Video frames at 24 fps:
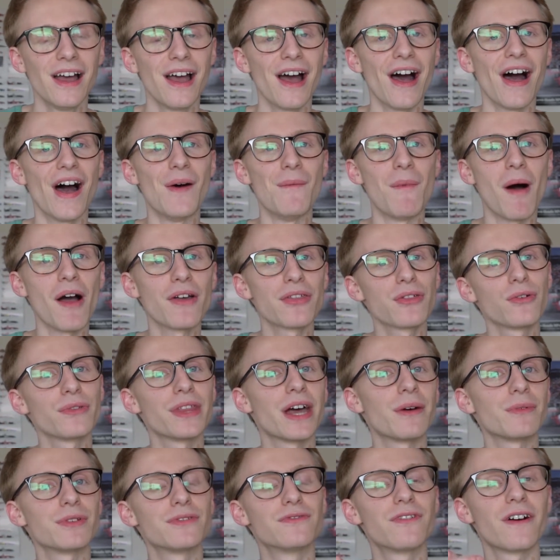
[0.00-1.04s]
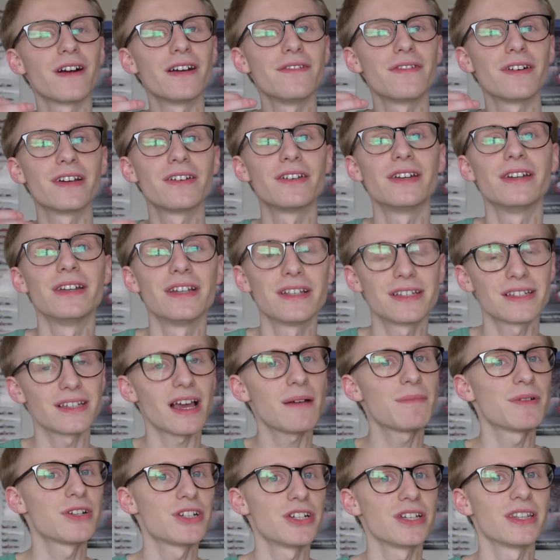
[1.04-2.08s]
I thought that was very, very good in
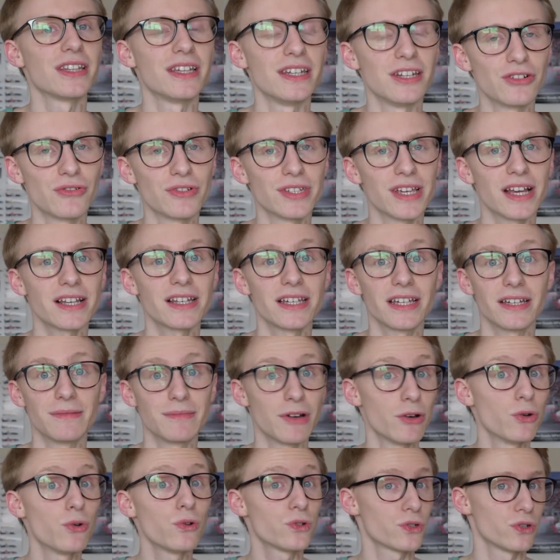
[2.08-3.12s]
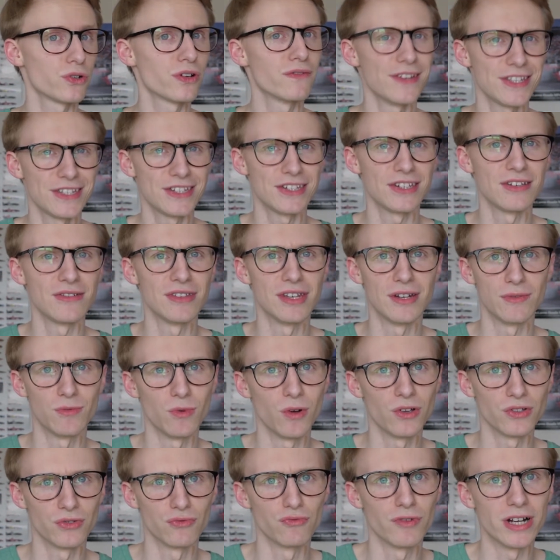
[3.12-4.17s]
establishing the initial setting and also convincing you that it
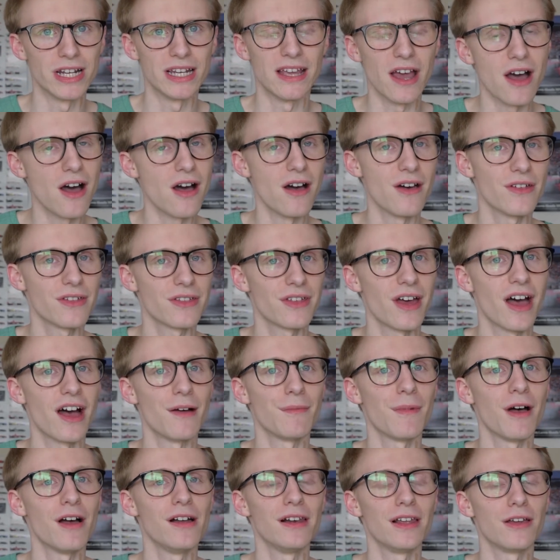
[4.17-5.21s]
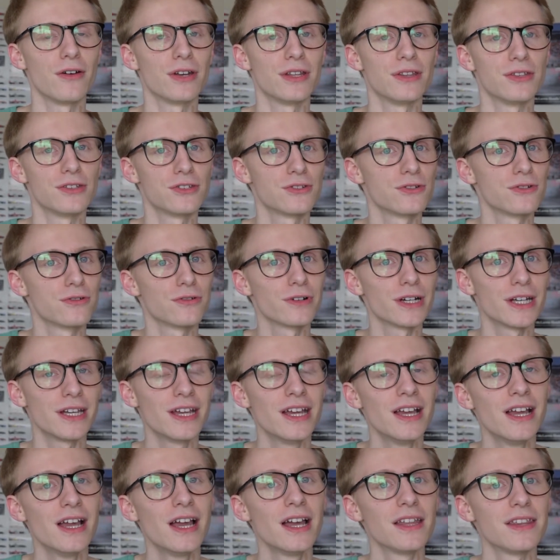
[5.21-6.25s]
was really Earth early on in the story.
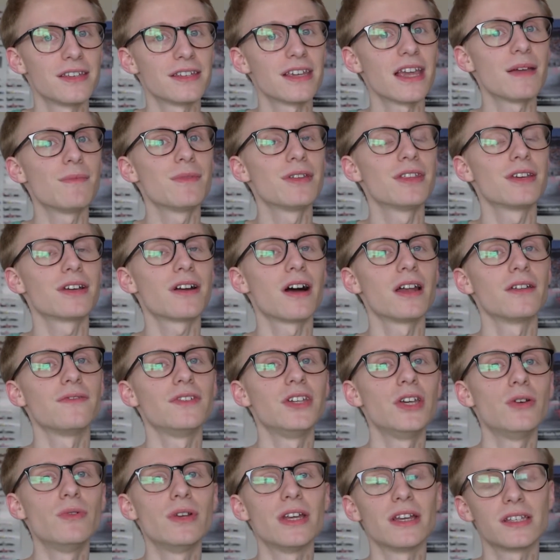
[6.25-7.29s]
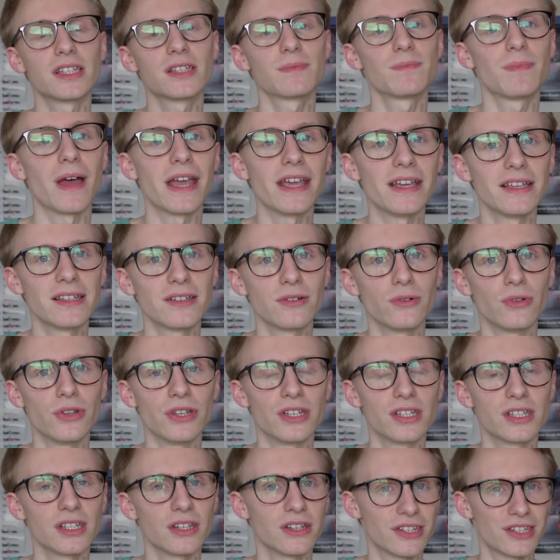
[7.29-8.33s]
The same with the kind of unit space or the
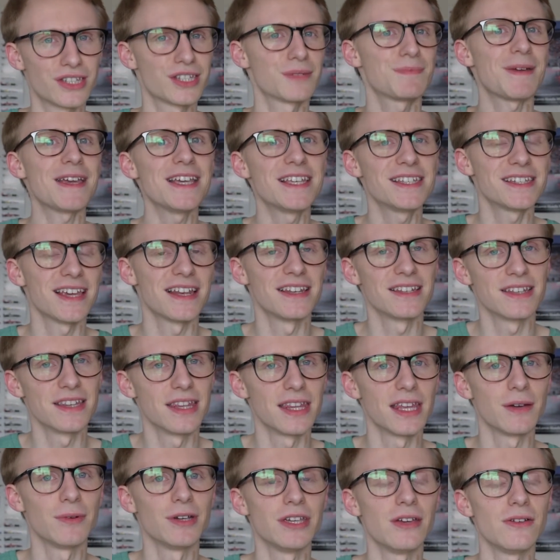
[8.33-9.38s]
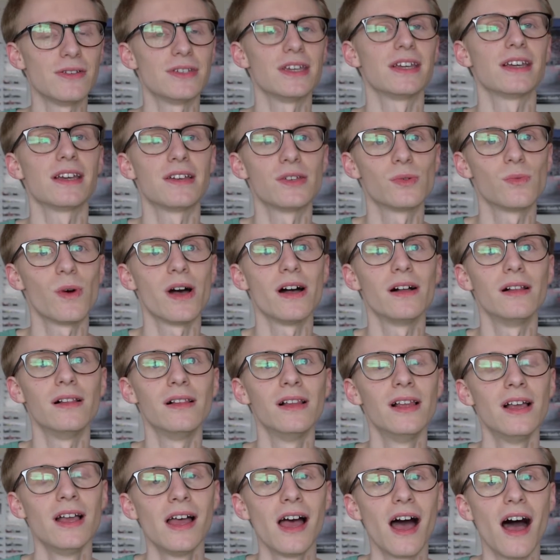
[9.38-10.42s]
space centre that they were using as well,
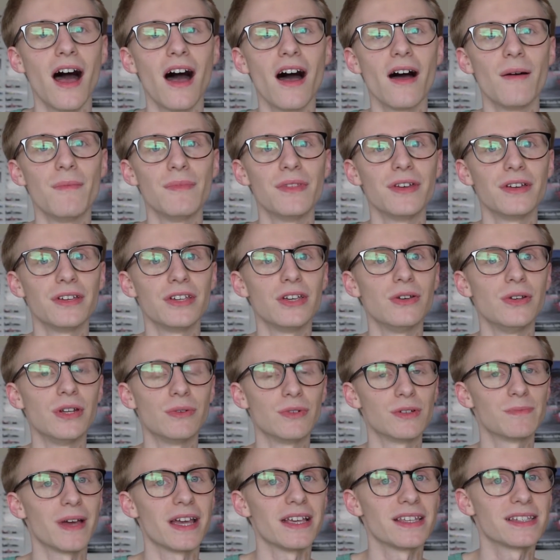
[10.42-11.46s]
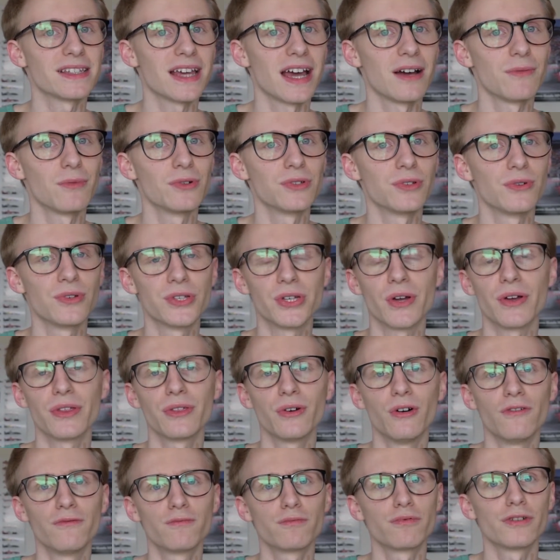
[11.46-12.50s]
that unit was based at, was also, I
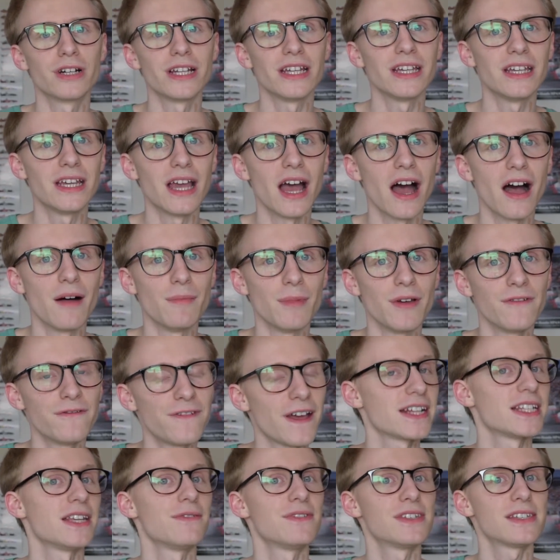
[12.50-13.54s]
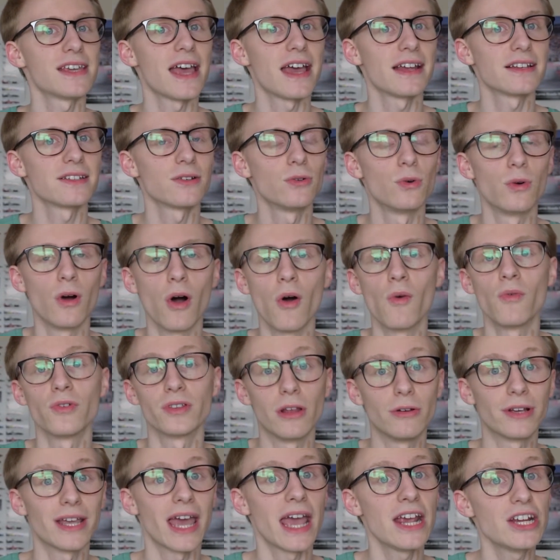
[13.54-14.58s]
thought, a pretty effective set of
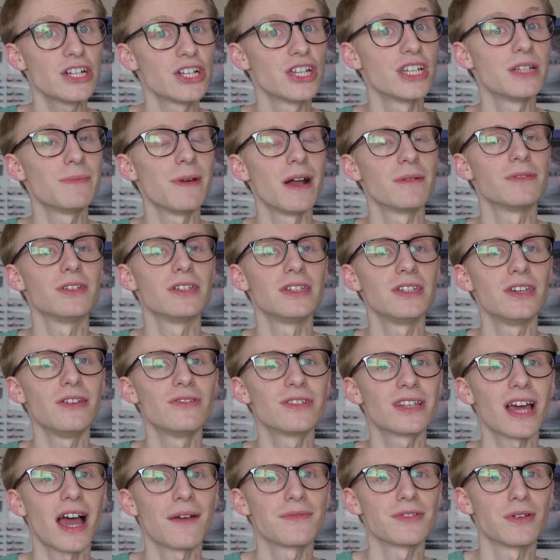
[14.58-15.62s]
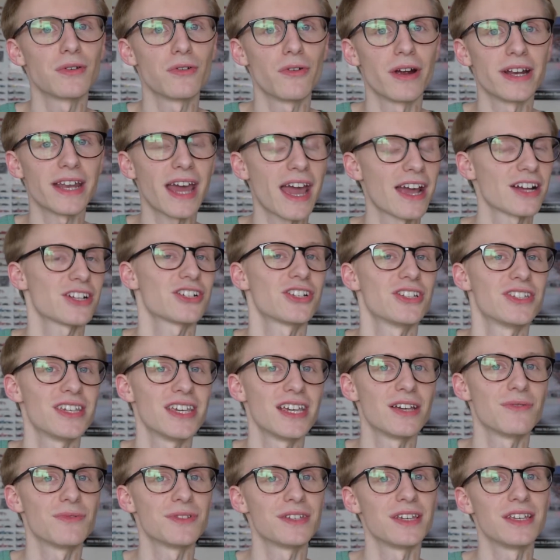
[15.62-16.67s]
location to be able to use to have some great action
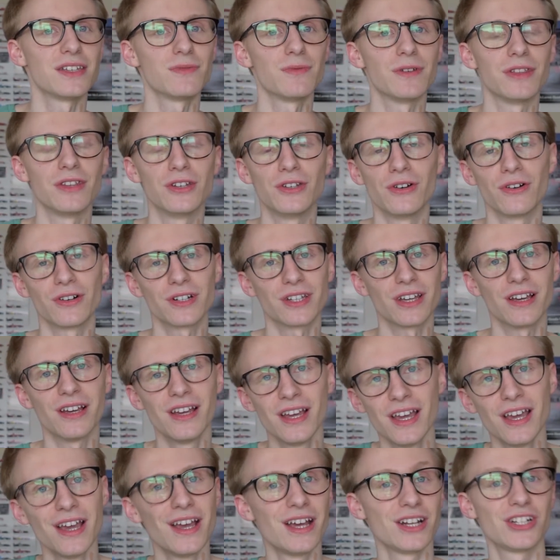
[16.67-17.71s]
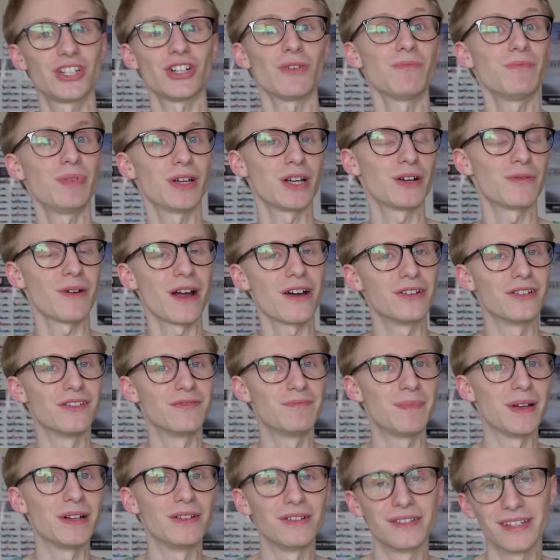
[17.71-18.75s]
sequences with the Doctor jumping around off
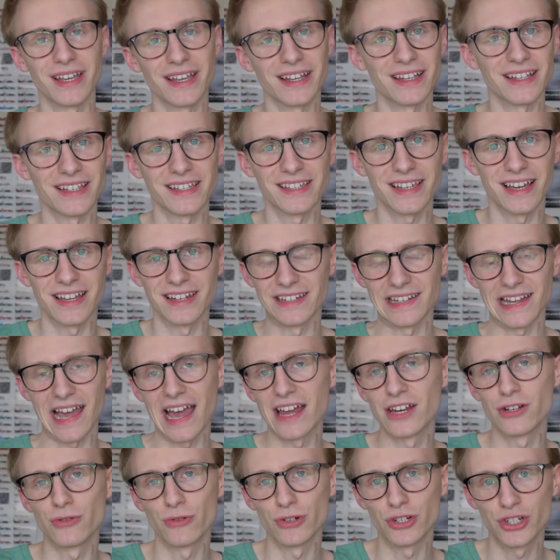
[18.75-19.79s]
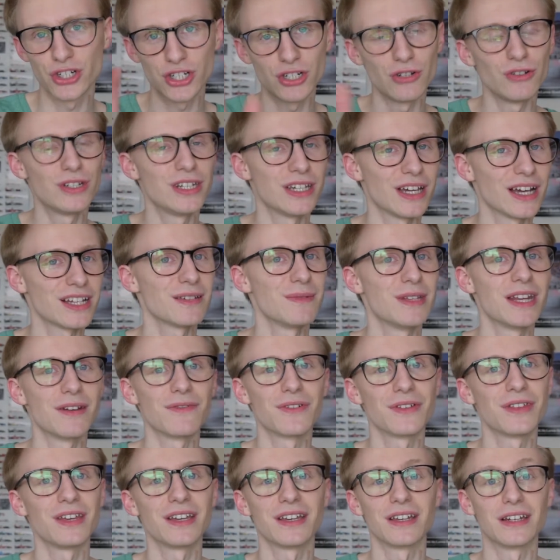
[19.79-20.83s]
buildings and androids shooting at him and
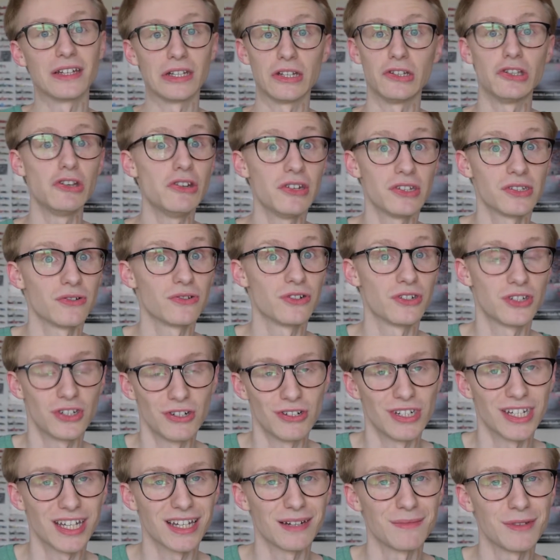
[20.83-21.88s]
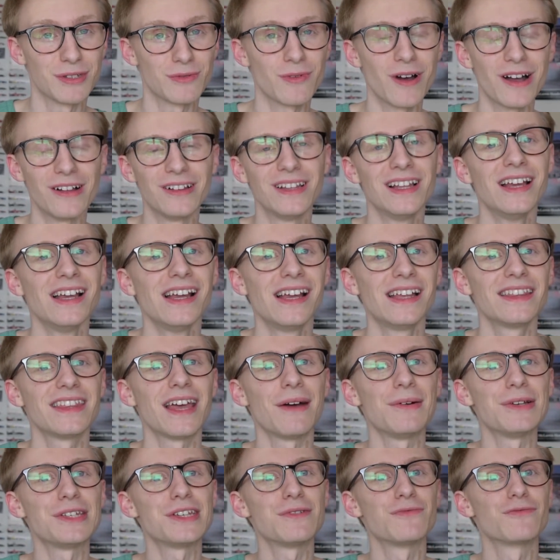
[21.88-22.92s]
everything, and unit soldiers shooting at him as well. There
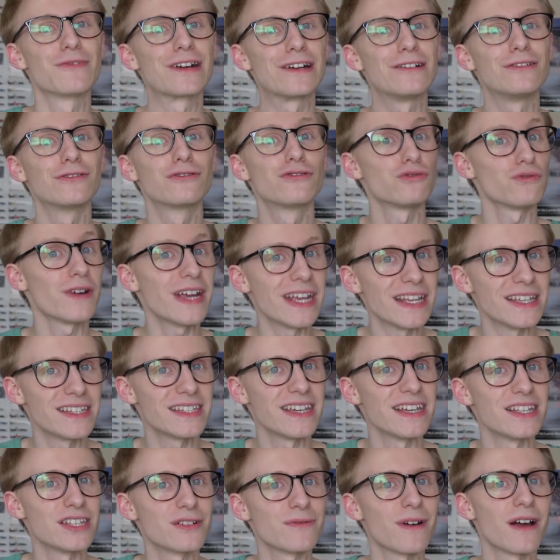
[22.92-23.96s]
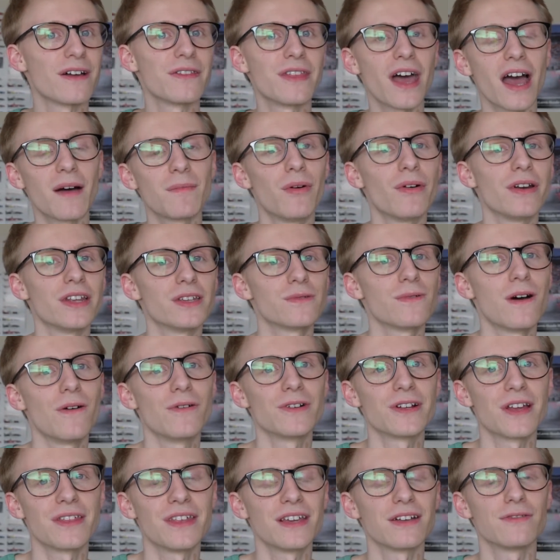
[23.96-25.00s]
were some real great scenes around that point as well,
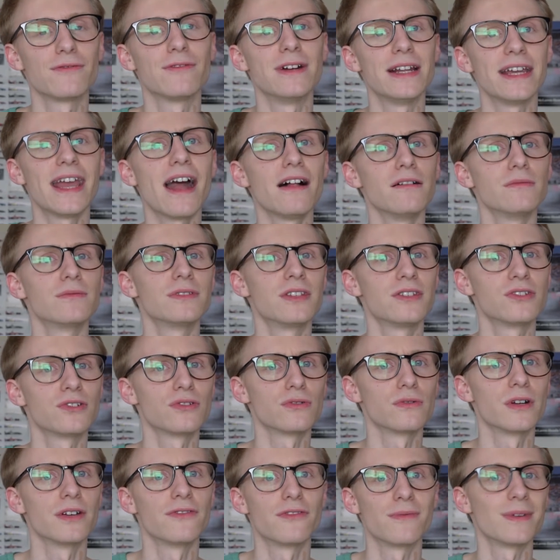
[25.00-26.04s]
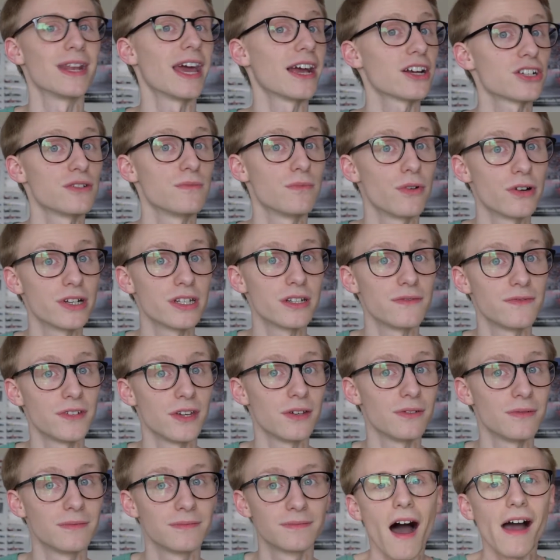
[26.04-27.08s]
which I think really helped the story from an action point of
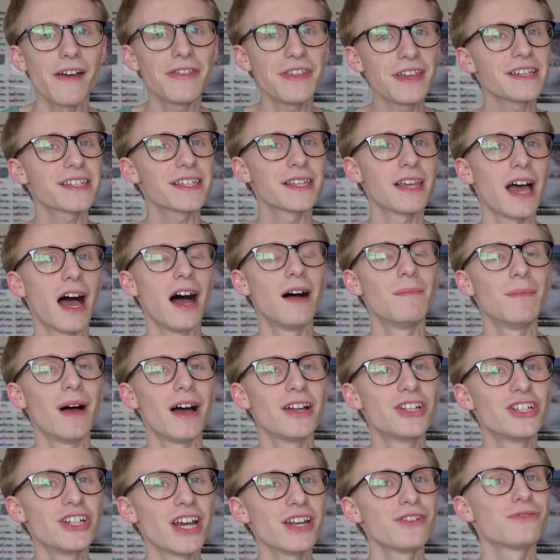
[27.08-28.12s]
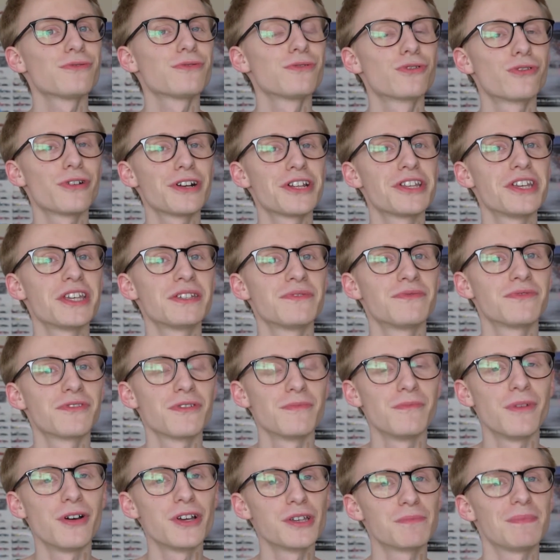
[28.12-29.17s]
view. I think a general criticism
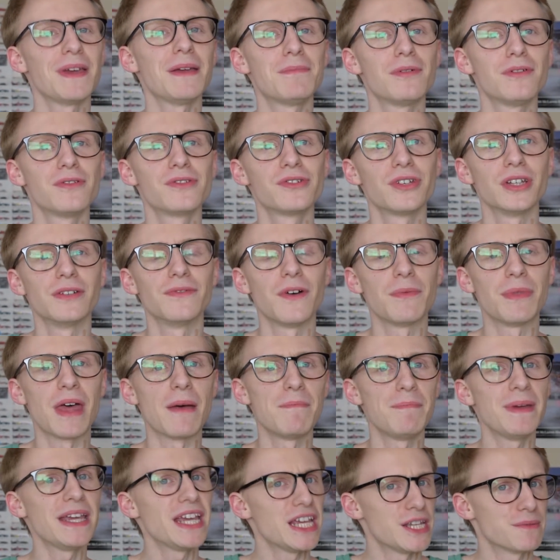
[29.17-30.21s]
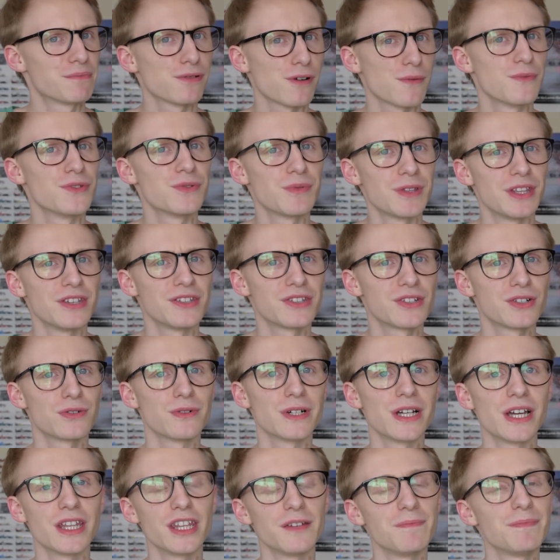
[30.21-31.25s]
from most people sort of their biggest problems with this
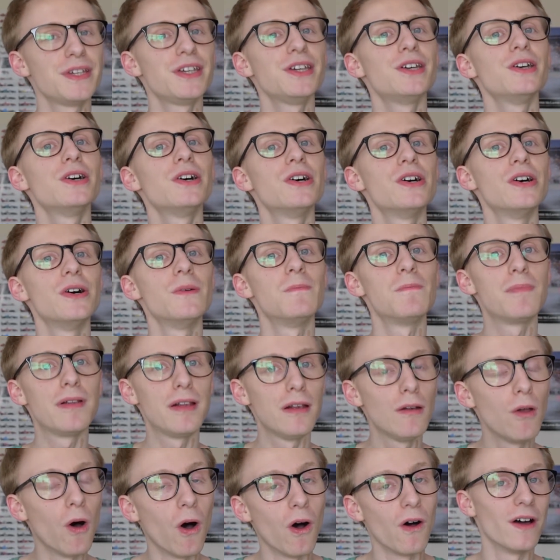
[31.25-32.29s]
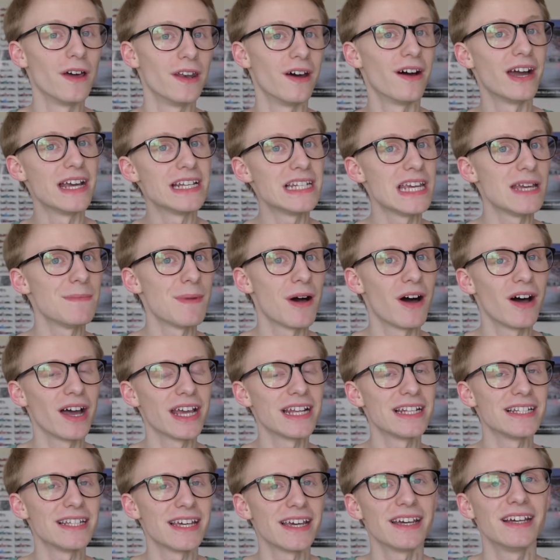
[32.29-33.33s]
story are the pure plot and idea
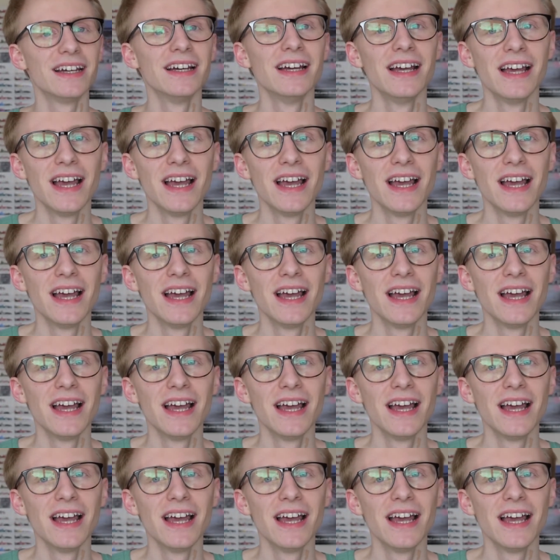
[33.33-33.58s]
behind it.